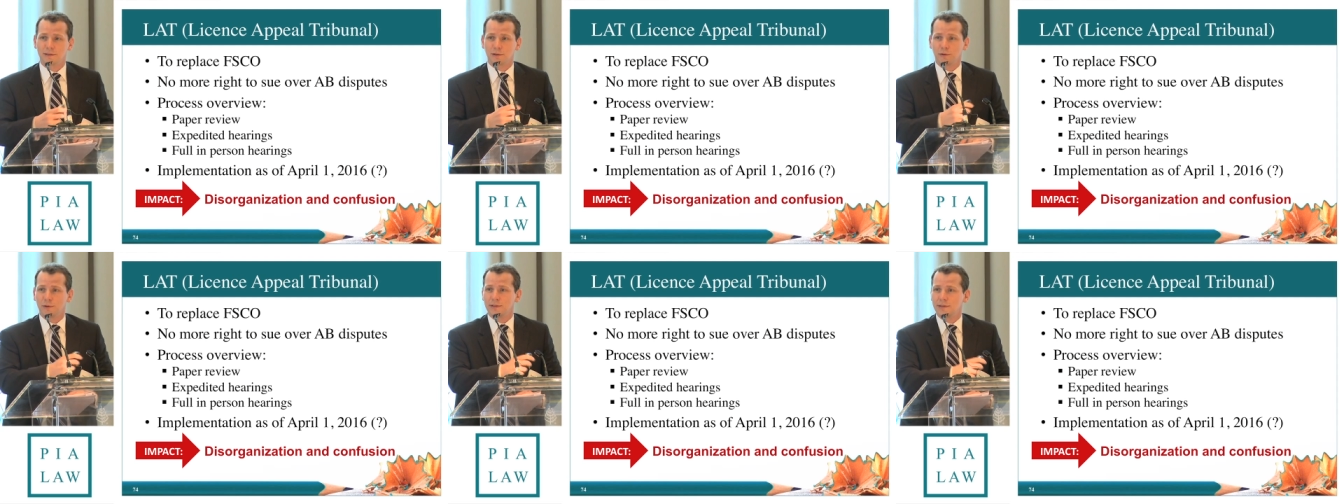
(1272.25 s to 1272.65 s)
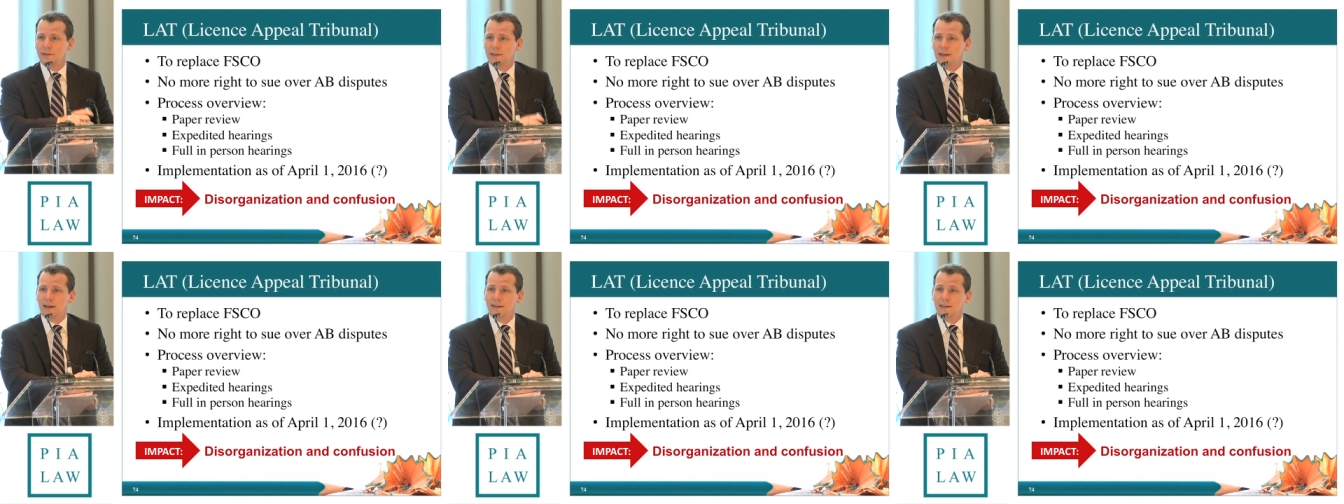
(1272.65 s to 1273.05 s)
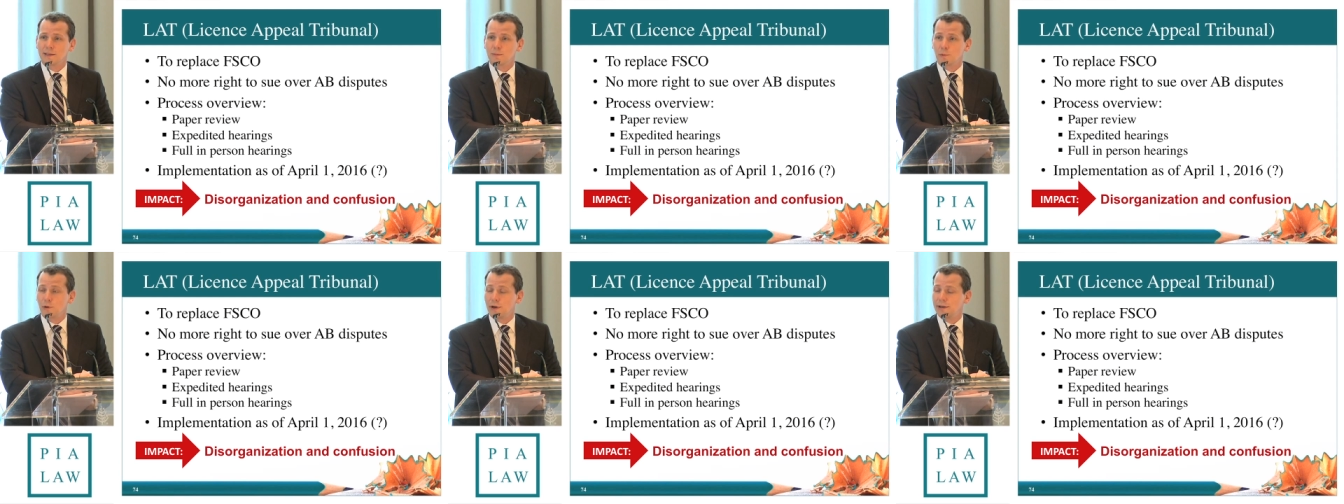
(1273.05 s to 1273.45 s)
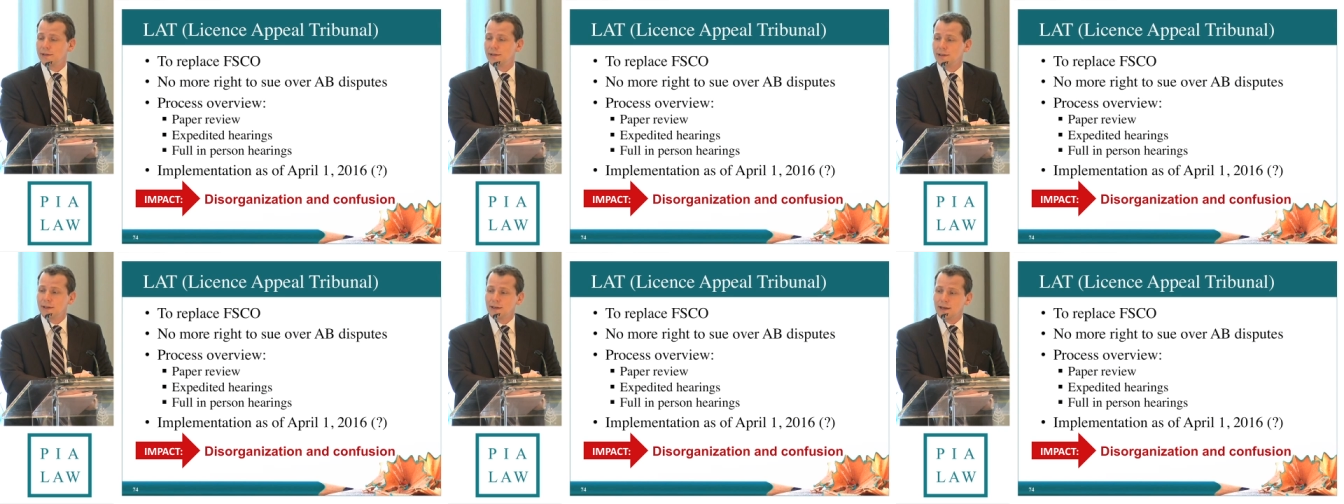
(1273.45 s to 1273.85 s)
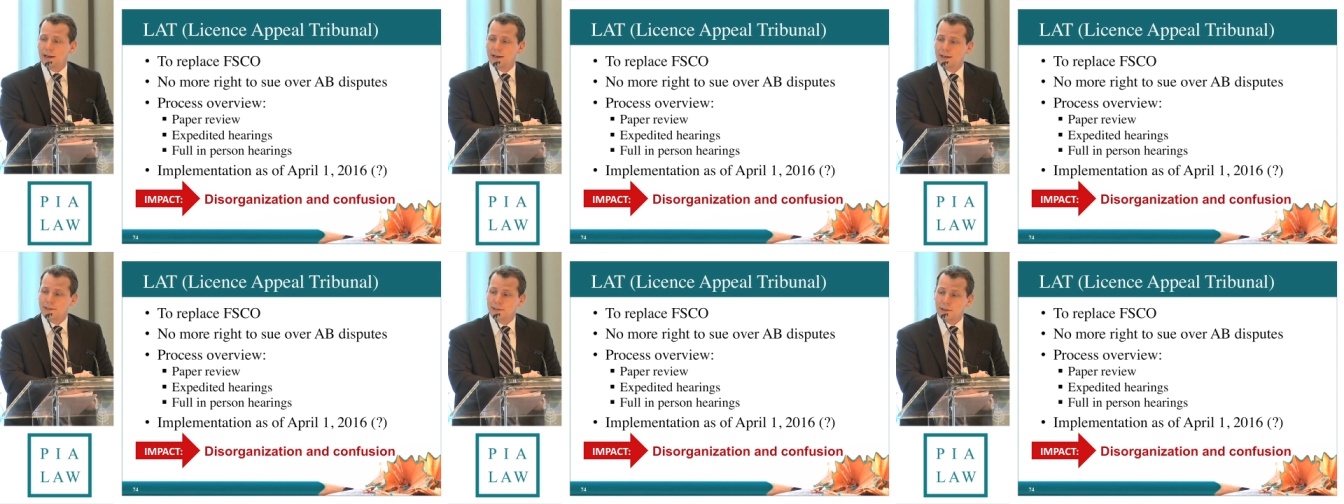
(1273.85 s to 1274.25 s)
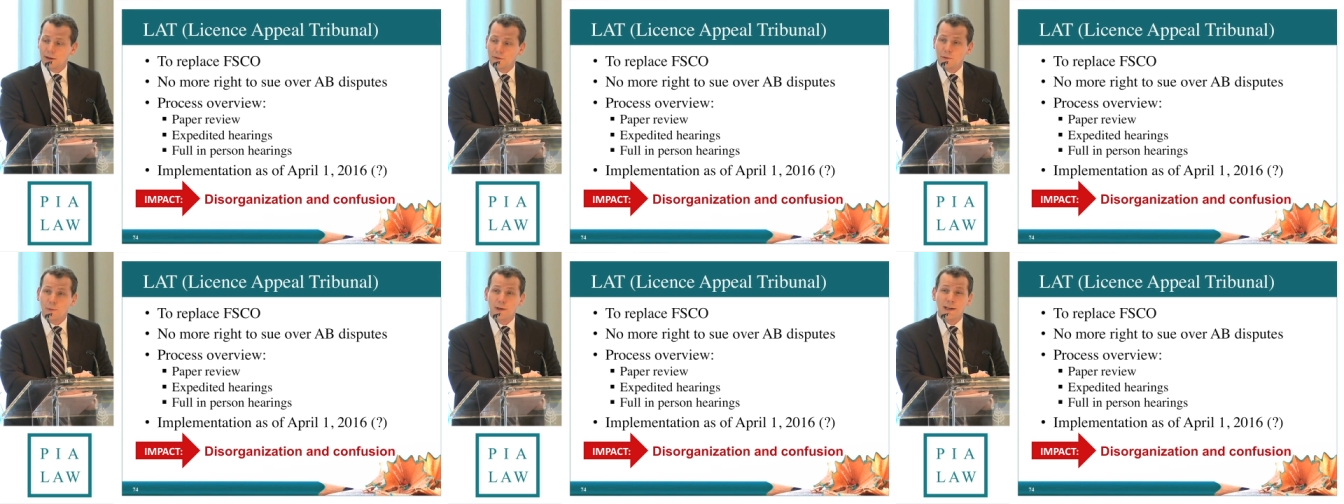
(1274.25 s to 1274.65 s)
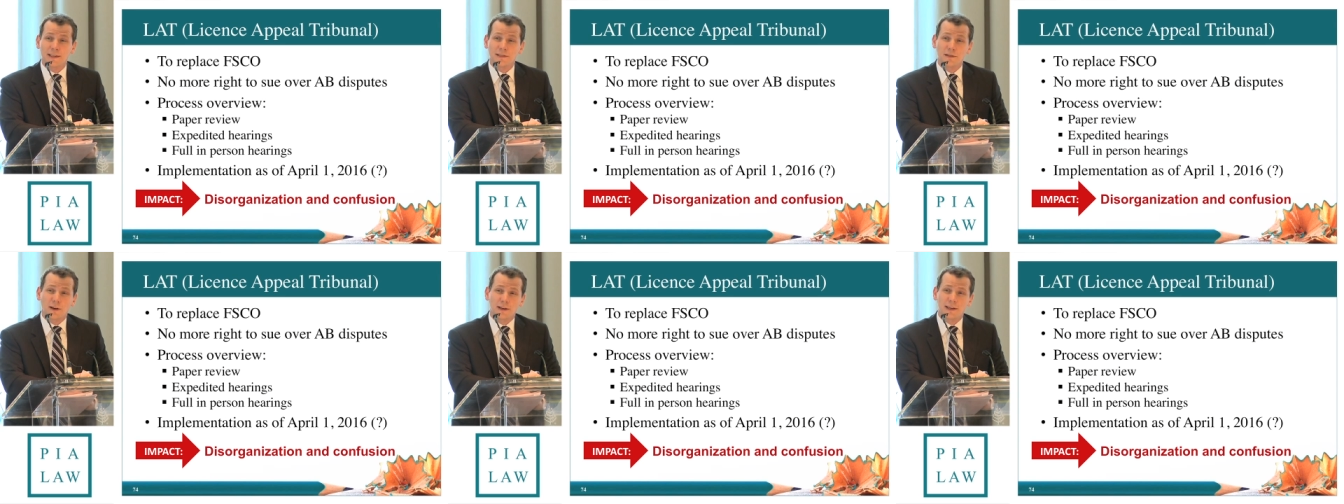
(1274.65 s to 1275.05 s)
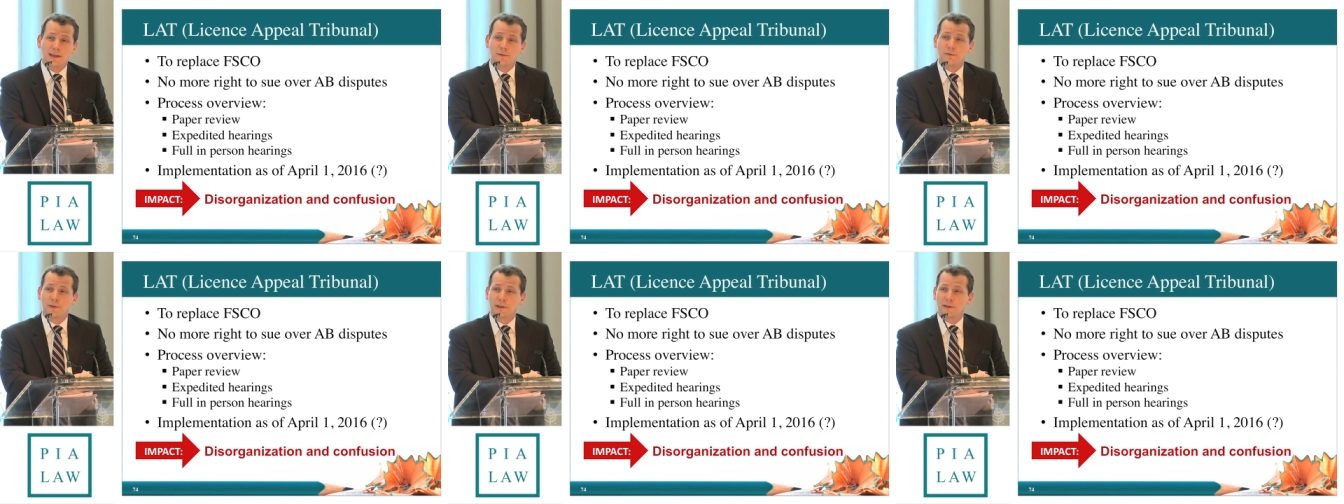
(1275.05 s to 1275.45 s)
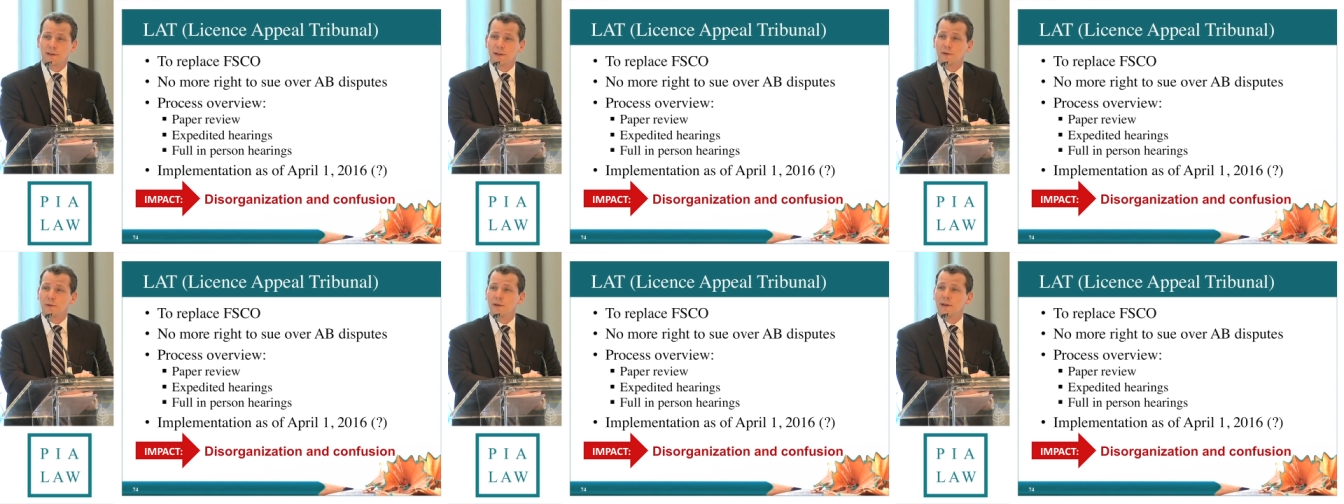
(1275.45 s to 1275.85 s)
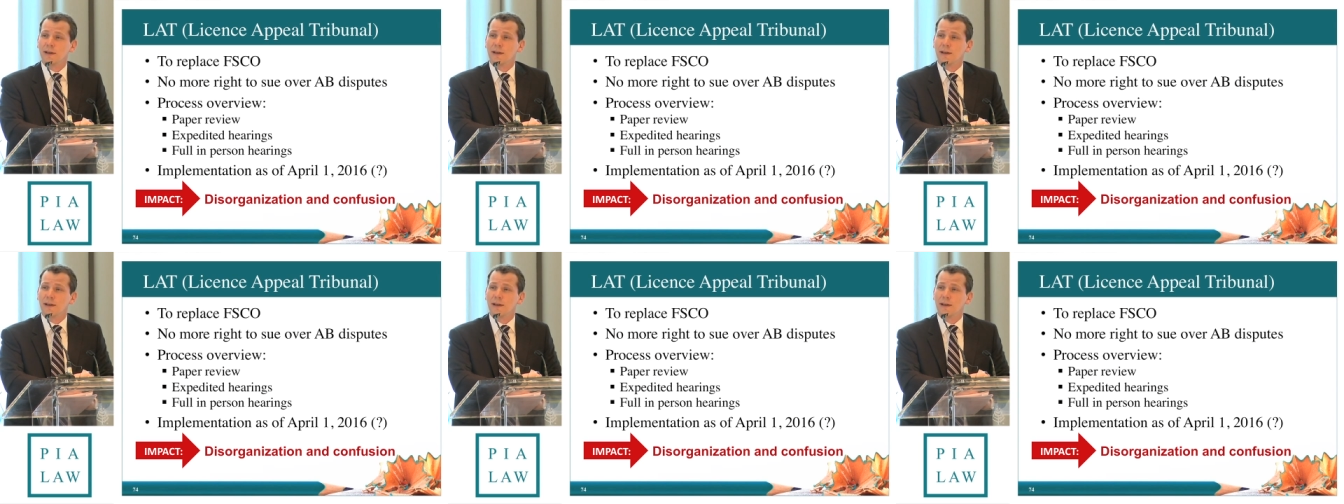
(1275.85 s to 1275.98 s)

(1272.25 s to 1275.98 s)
So it's, at this point, I guess the government has not yet figured out